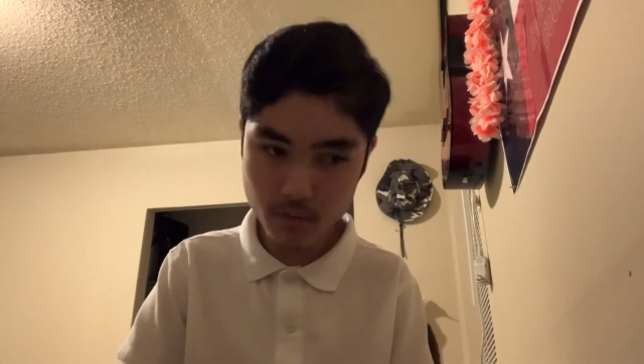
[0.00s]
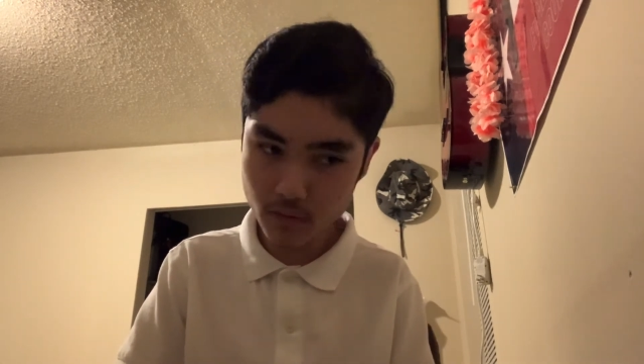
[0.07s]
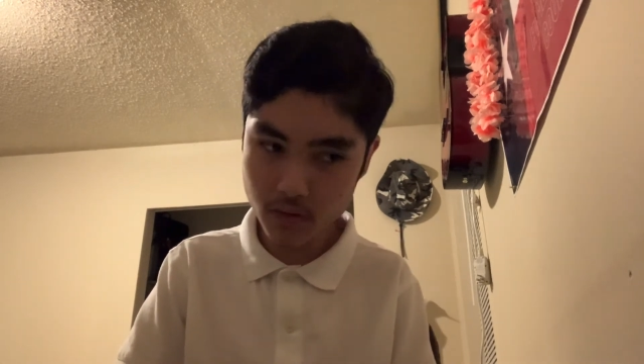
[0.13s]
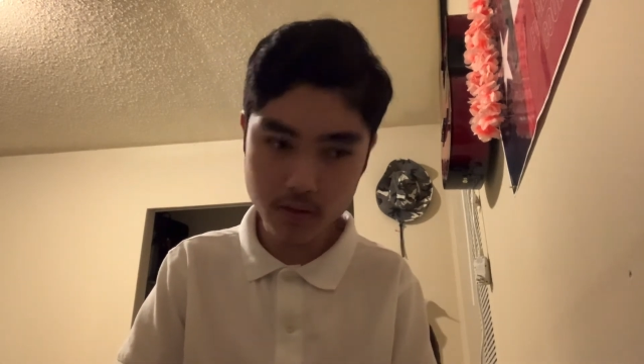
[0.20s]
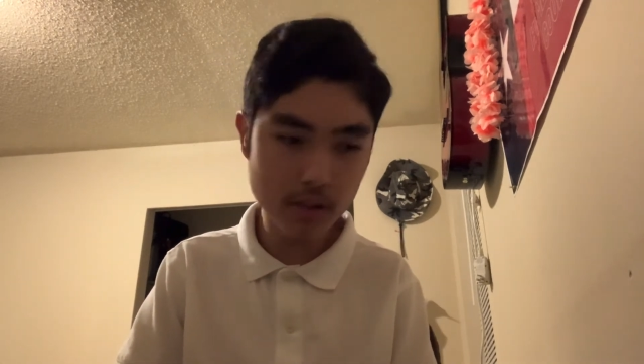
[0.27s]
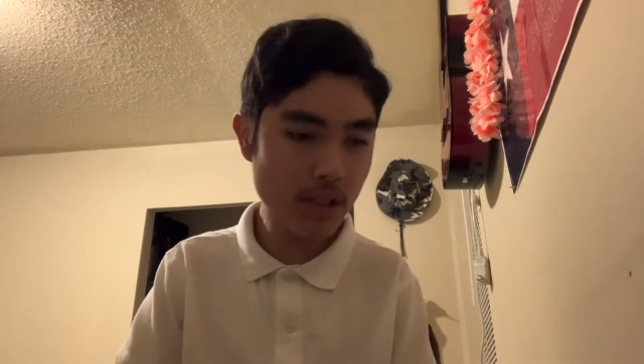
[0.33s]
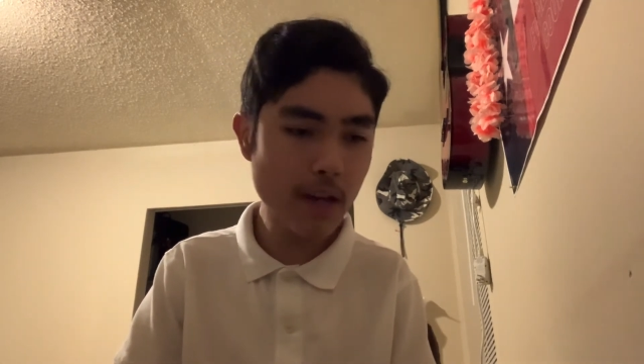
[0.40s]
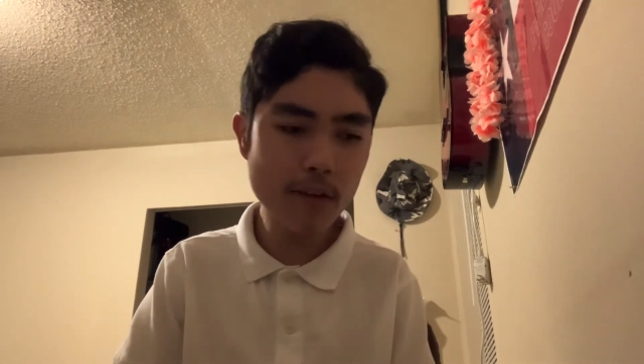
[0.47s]

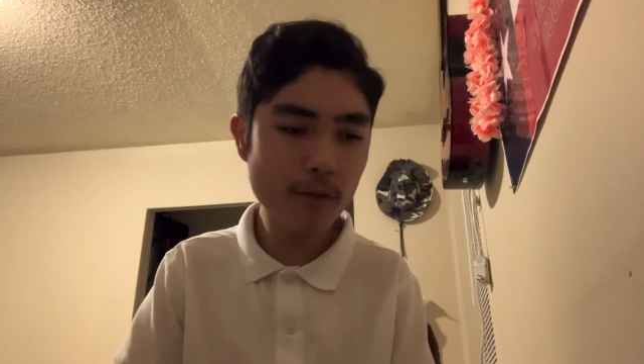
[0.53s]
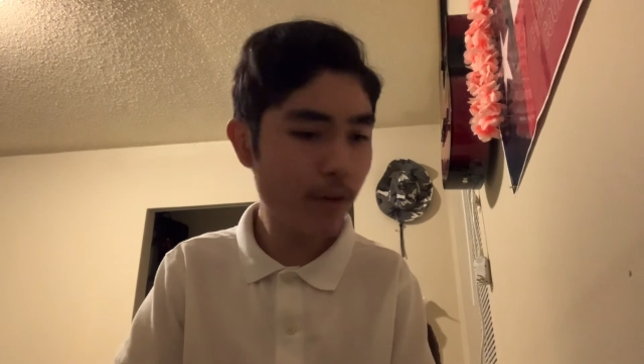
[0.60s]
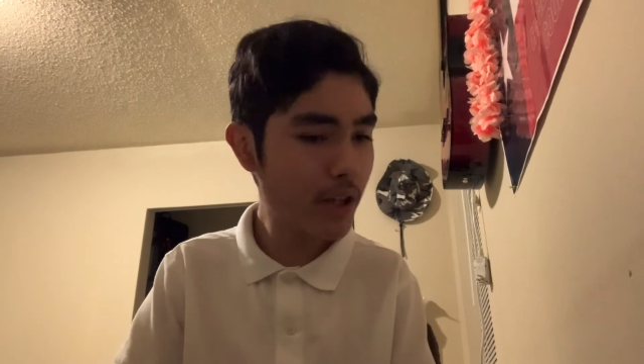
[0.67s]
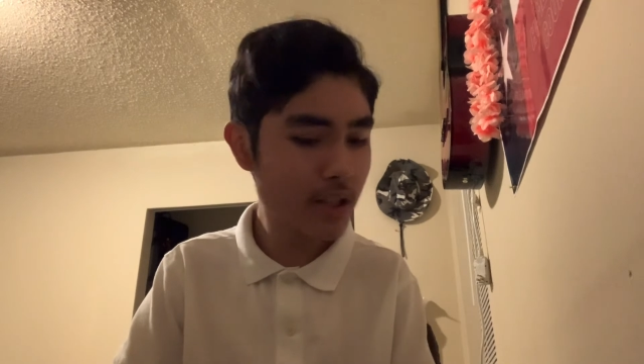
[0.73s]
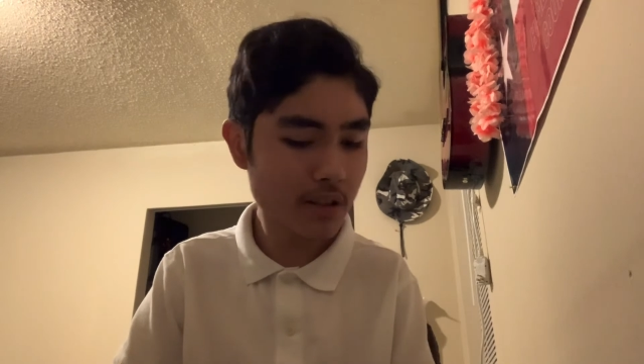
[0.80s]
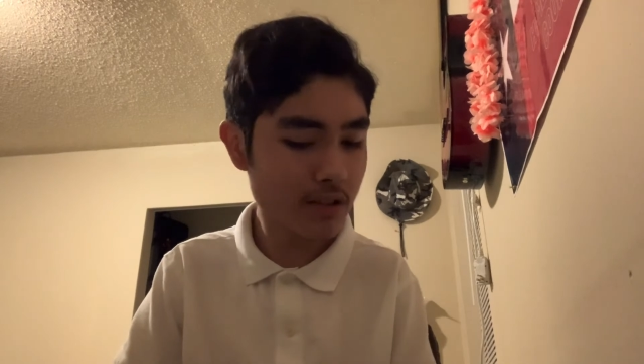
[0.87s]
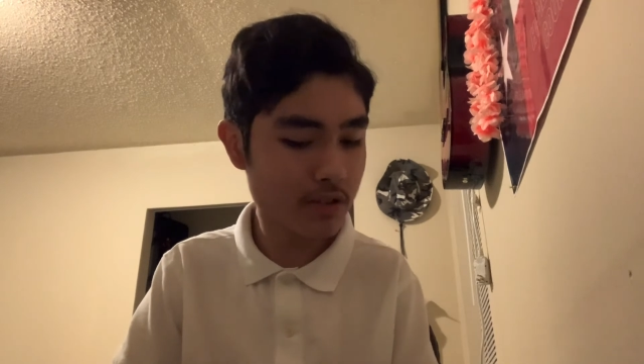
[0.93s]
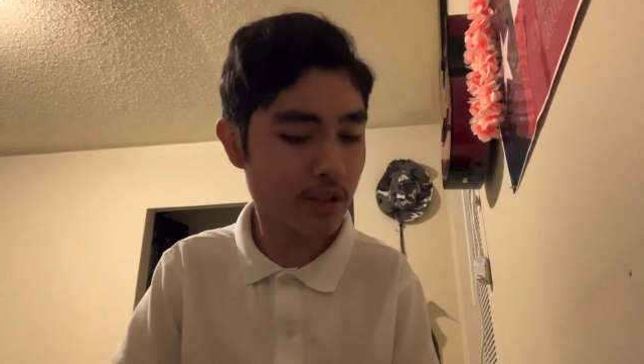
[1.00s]
just having fun
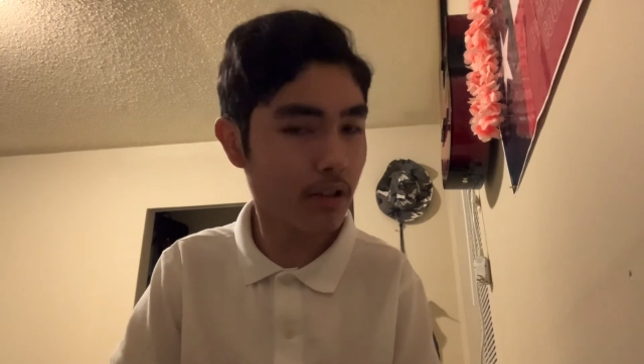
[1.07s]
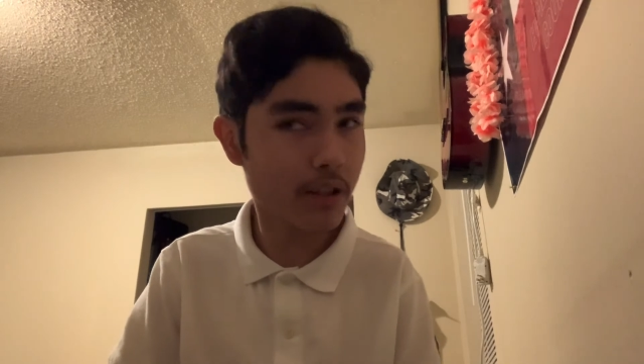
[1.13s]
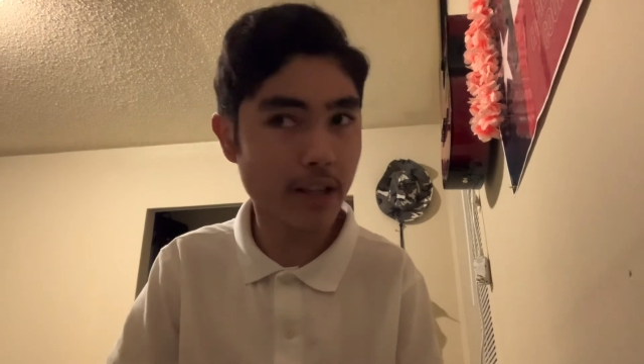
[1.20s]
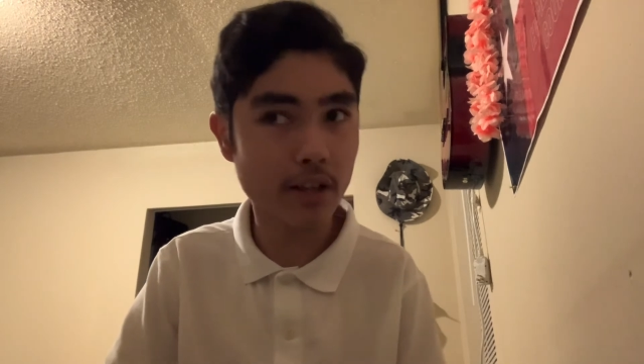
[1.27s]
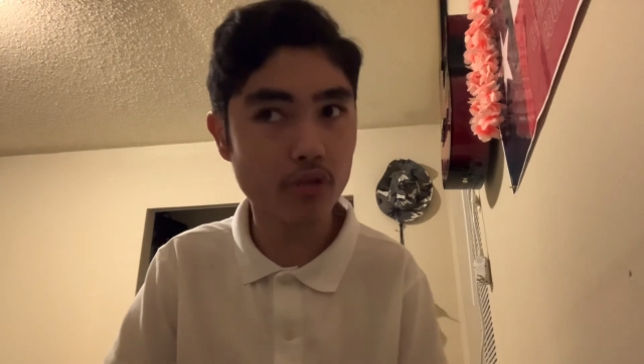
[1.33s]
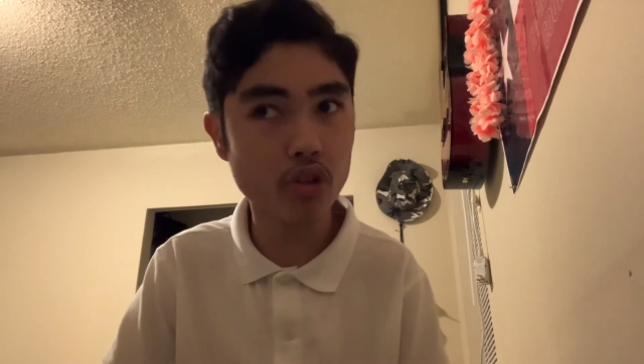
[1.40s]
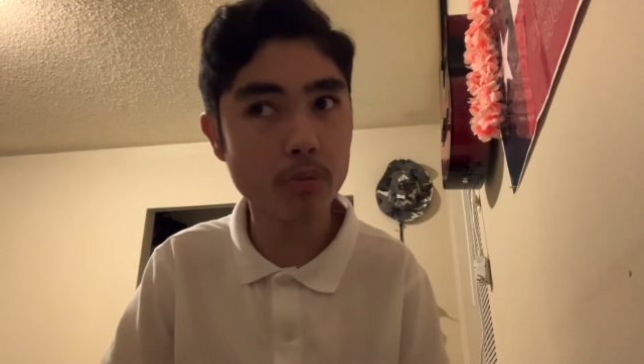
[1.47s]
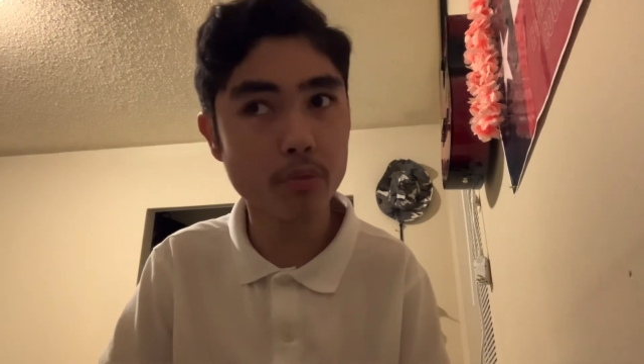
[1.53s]
in the snow like a
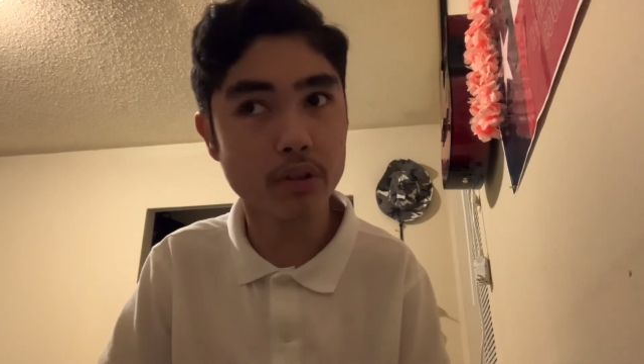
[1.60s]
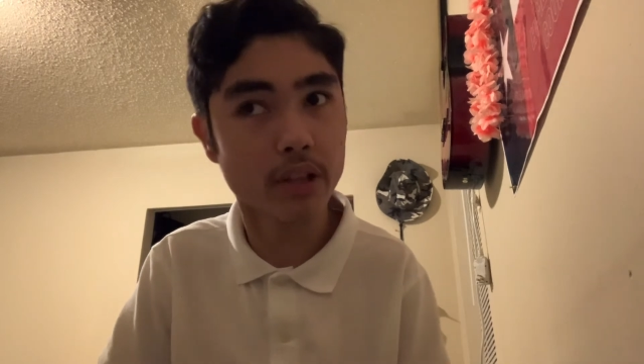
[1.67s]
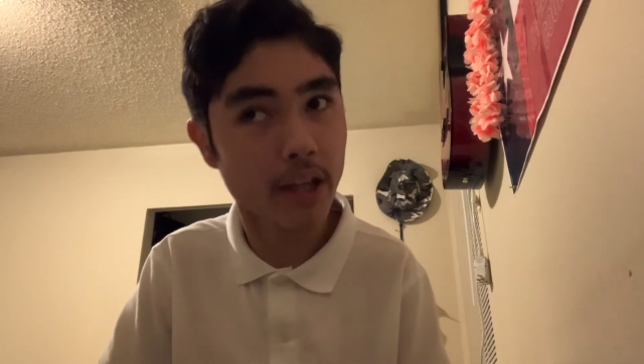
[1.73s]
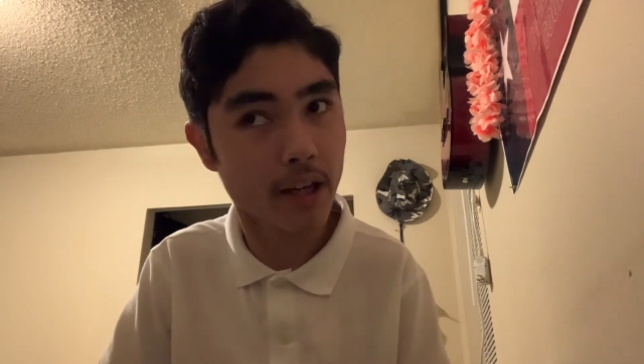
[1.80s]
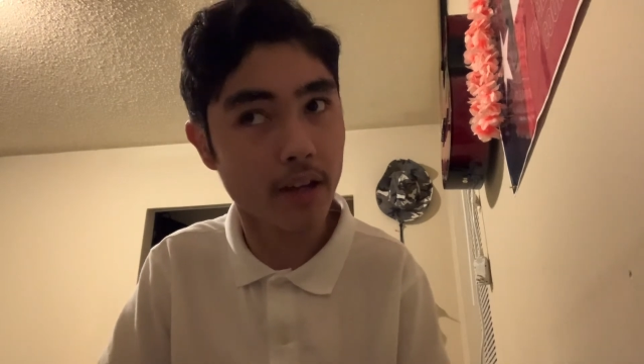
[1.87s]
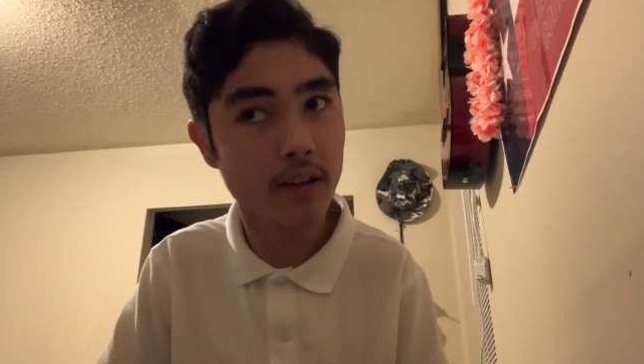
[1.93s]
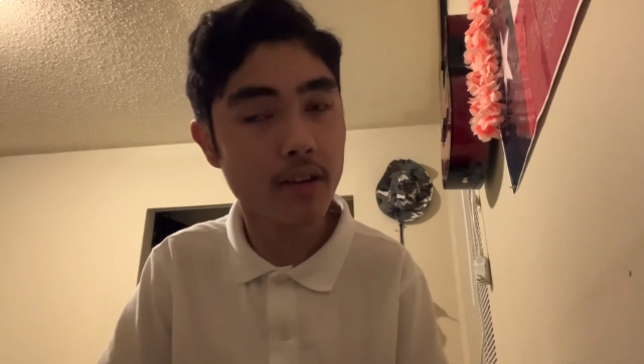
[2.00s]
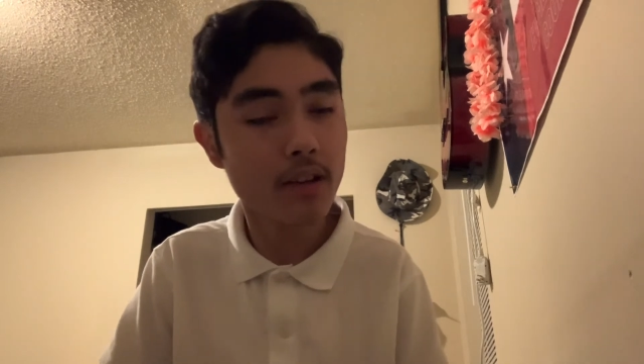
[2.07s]
normal
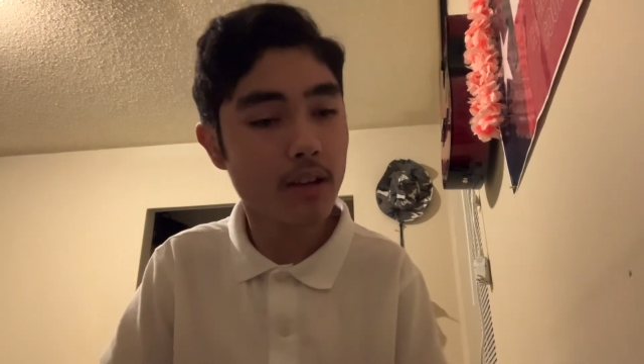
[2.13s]
day.